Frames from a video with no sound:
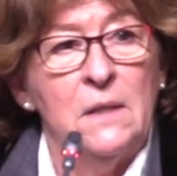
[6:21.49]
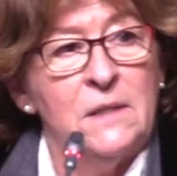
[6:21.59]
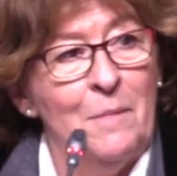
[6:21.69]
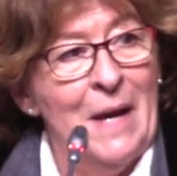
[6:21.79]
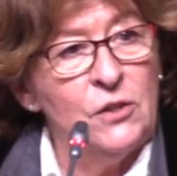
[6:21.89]

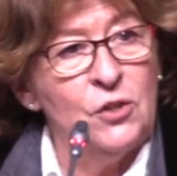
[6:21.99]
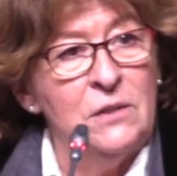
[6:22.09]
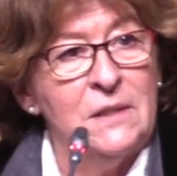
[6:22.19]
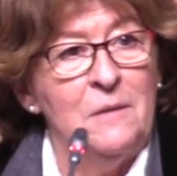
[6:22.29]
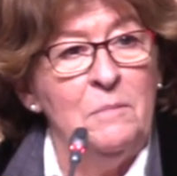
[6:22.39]
Some
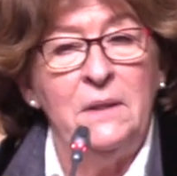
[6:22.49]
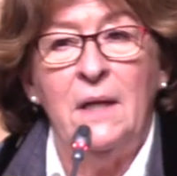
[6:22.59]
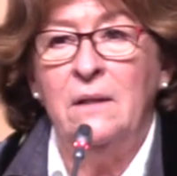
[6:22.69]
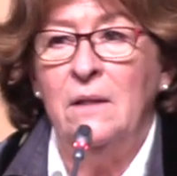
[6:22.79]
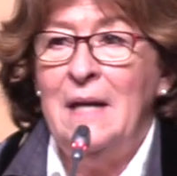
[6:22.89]
actions can be
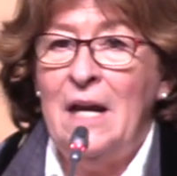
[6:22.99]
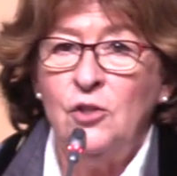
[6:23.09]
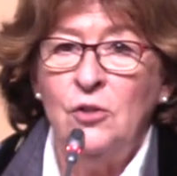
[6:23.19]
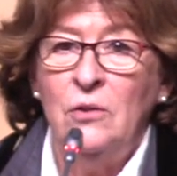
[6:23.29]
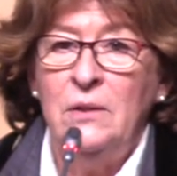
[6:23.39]
taken
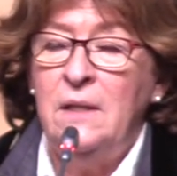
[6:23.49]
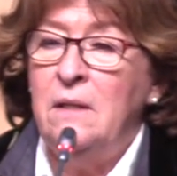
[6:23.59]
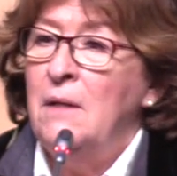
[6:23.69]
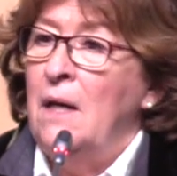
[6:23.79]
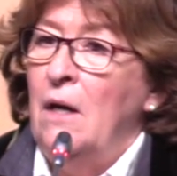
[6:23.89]
nationally.